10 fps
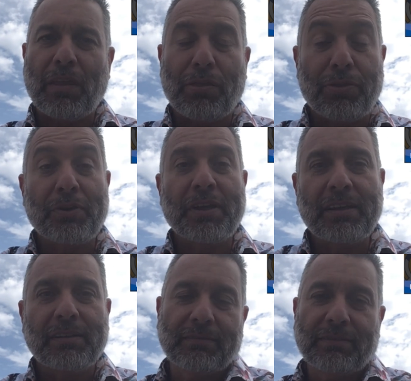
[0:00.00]

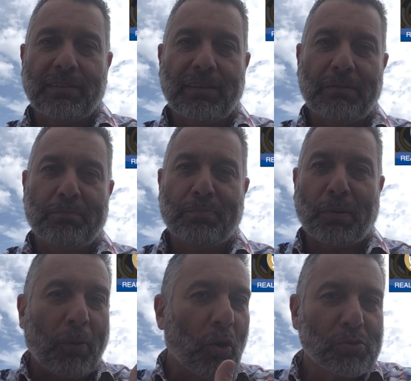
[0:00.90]
three
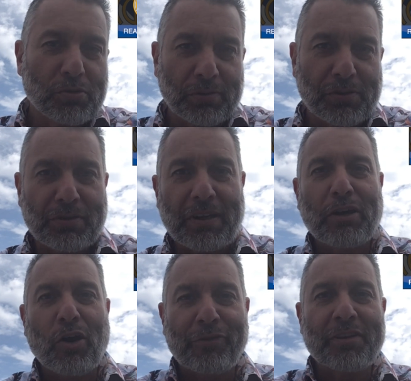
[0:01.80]

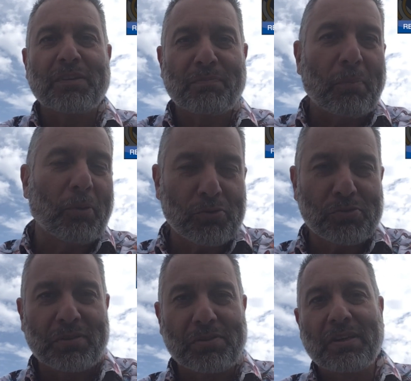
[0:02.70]
offensive
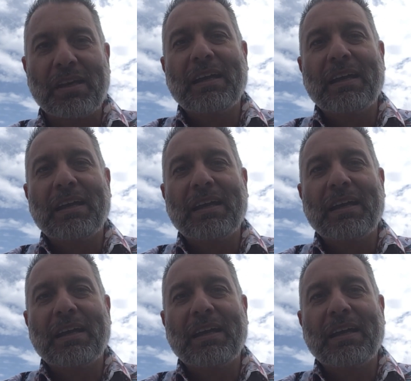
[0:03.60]
proposals